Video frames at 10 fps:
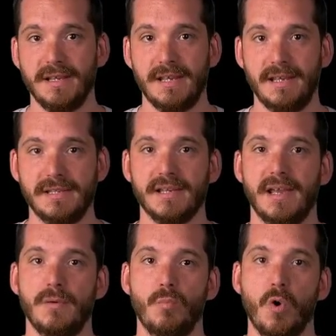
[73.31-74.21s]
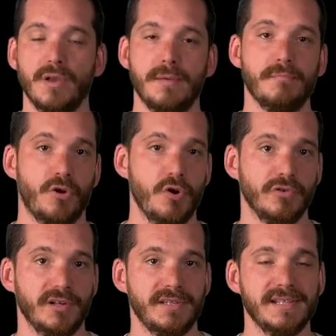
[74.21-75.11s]
It's a work in
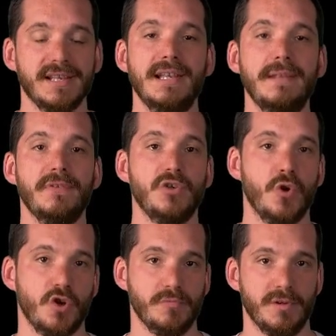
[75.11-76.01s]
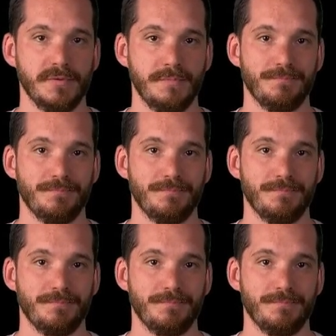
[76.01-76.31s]
progress. It's a living document.